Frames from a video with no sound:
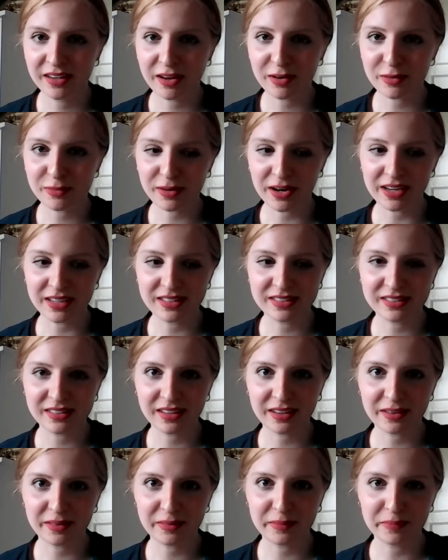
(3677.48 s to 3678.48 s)
All right,
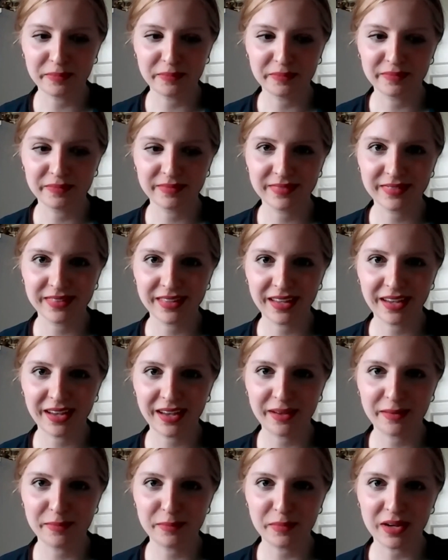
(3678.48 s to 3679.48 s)
um,
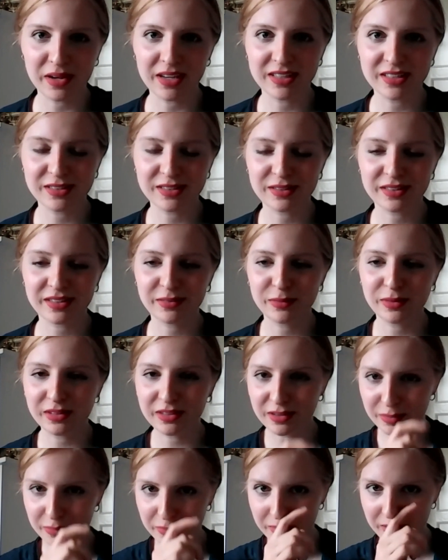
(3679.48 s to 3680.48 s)
Amit, will
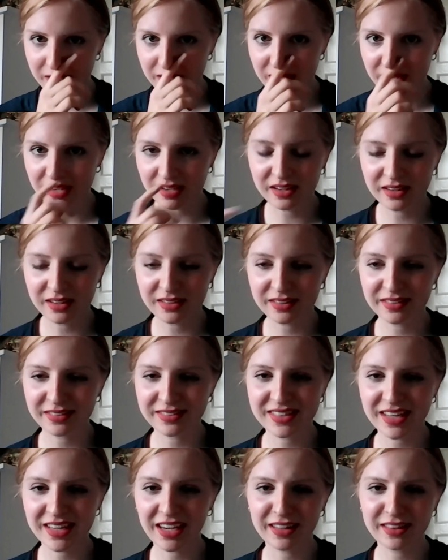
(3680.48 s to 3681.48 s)
you be
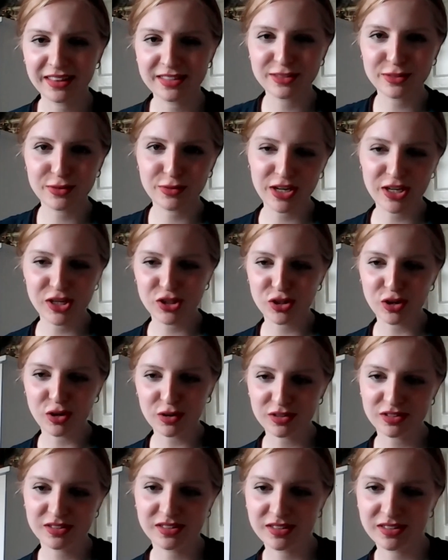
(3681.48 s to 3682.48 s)
taking the
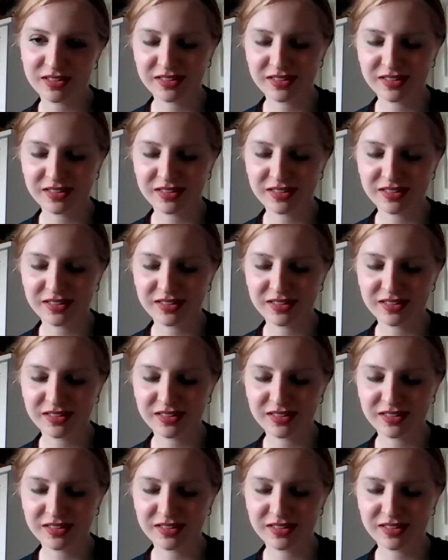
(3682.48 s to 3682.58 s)
screenshot?